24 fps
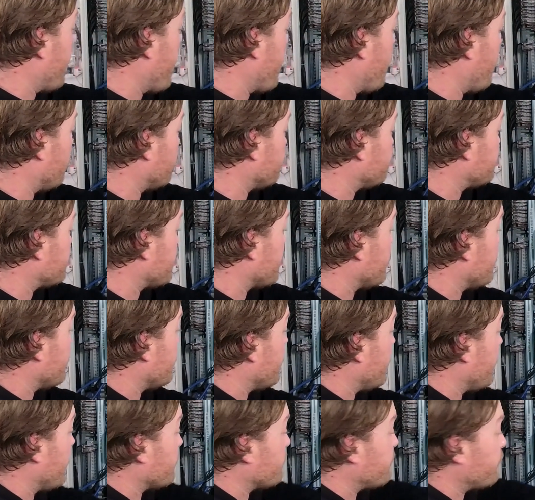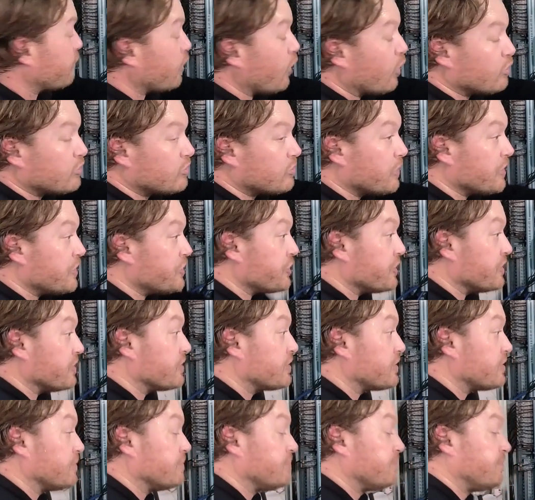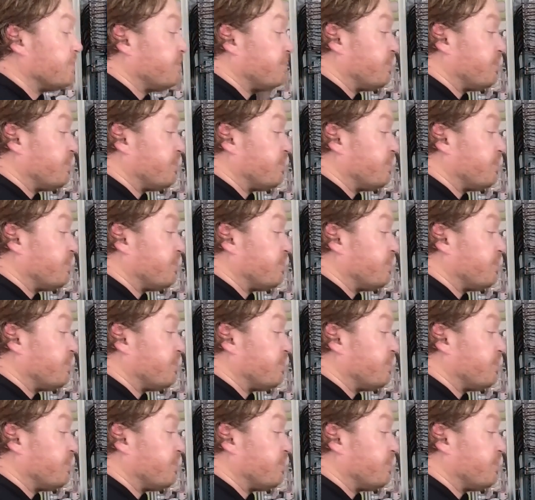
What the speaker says: valves and flow switches.